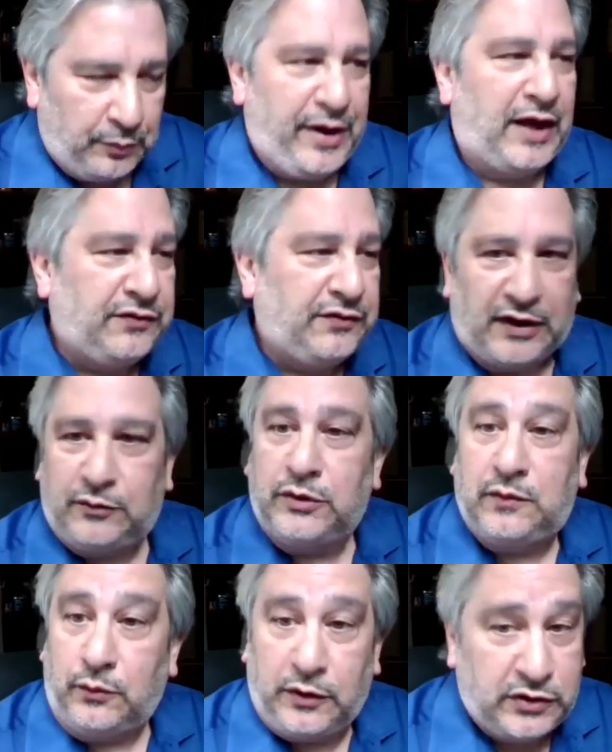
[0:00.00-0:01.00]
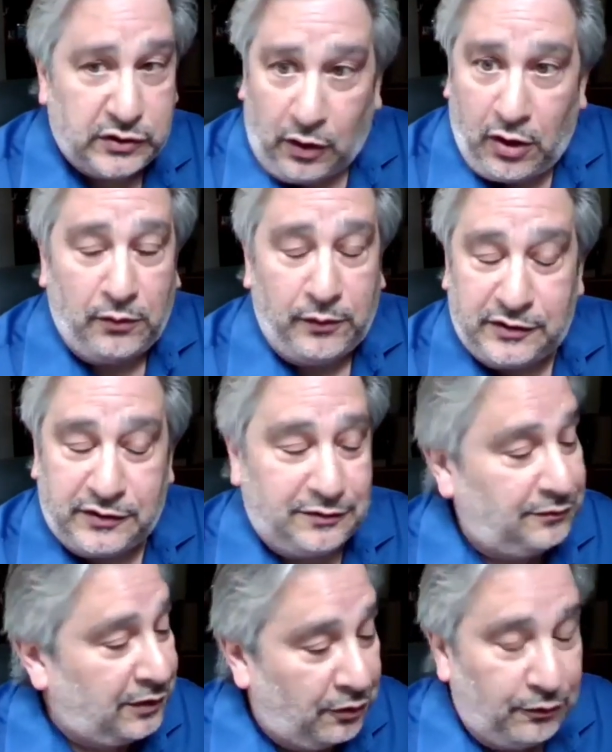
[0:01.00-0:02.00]
past the fact we still are
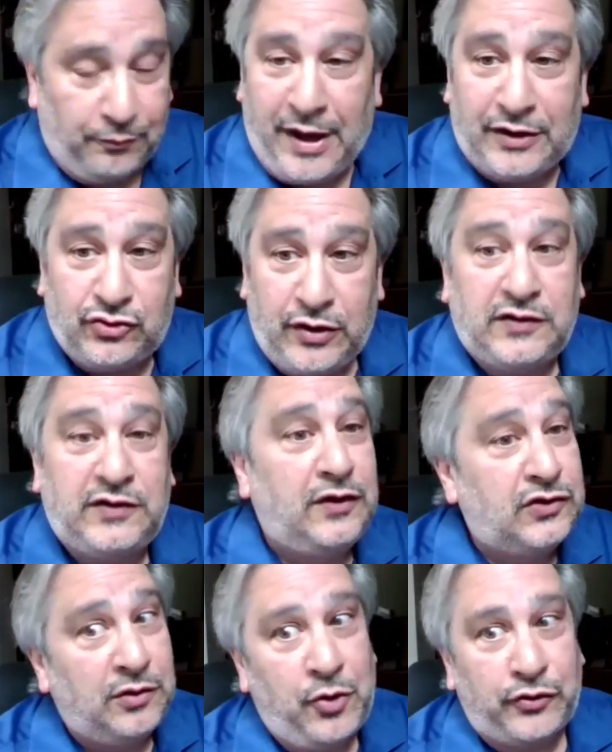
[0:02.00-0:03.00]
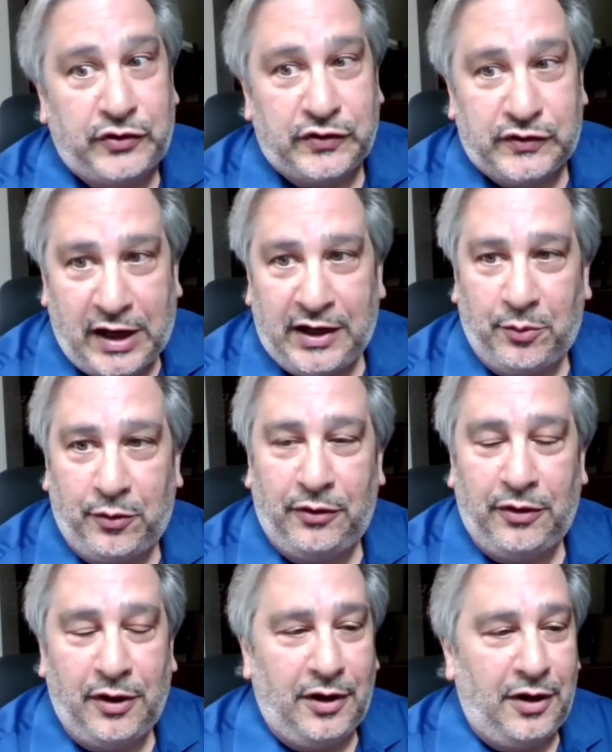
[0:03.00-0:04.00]
mass transit is the most
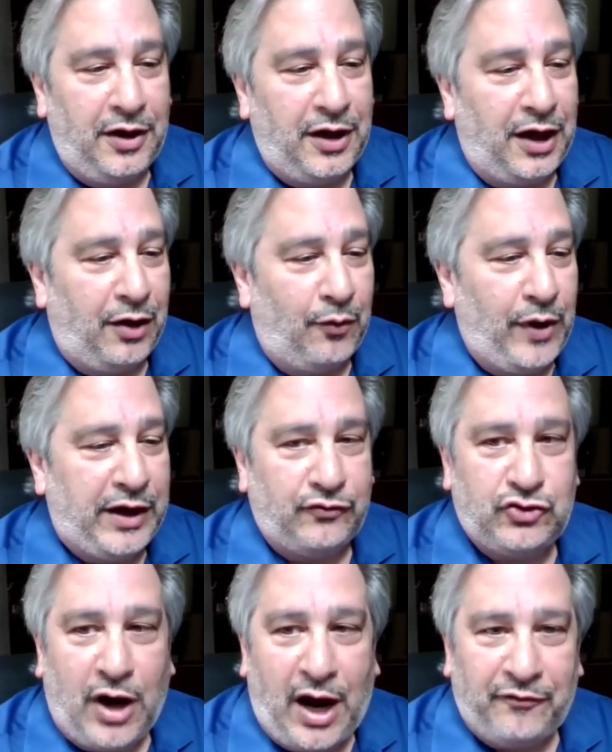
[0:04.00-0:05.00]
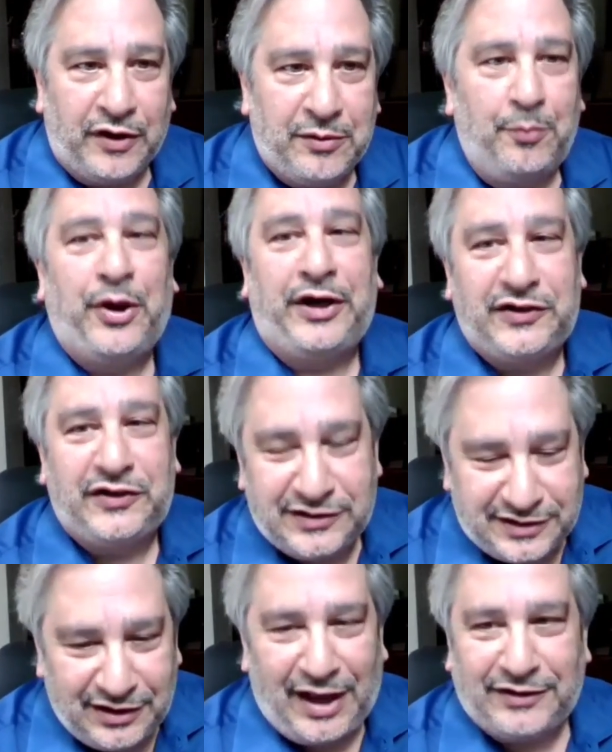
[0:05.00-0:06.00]
sustainable way of traveling, but it just
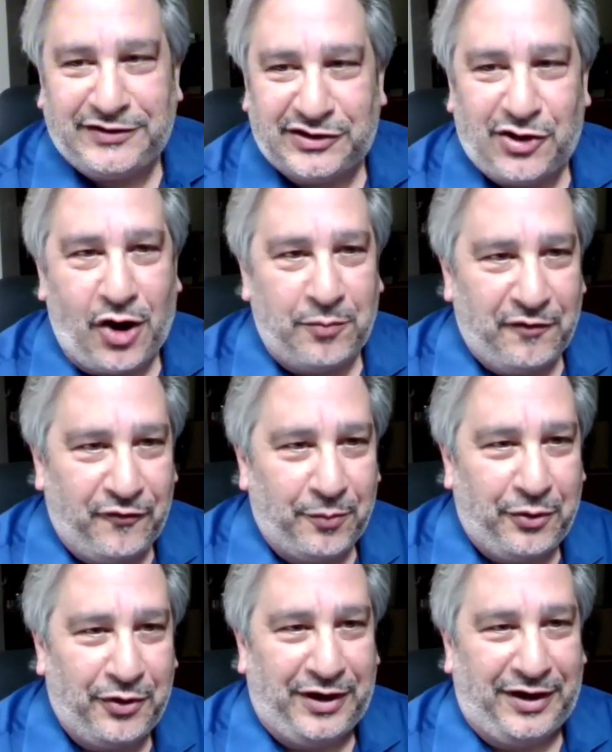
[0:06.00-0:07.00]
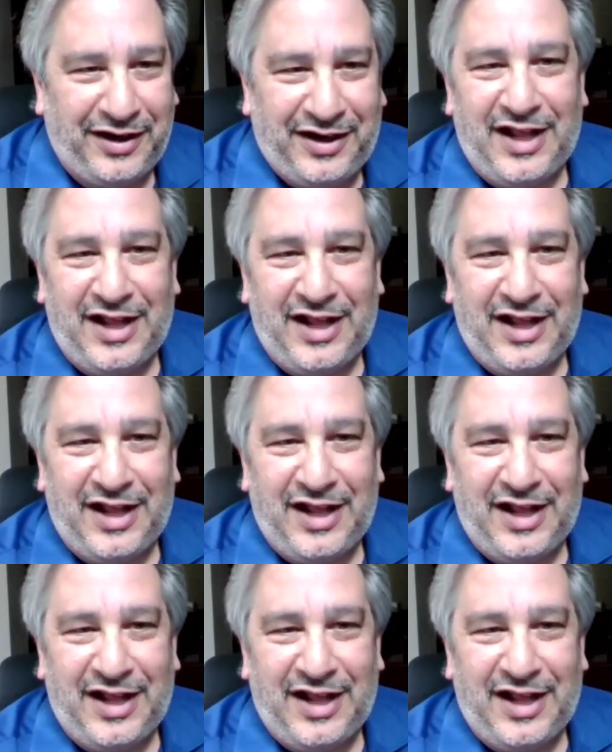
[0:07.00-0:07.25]
still has its carbon footprint,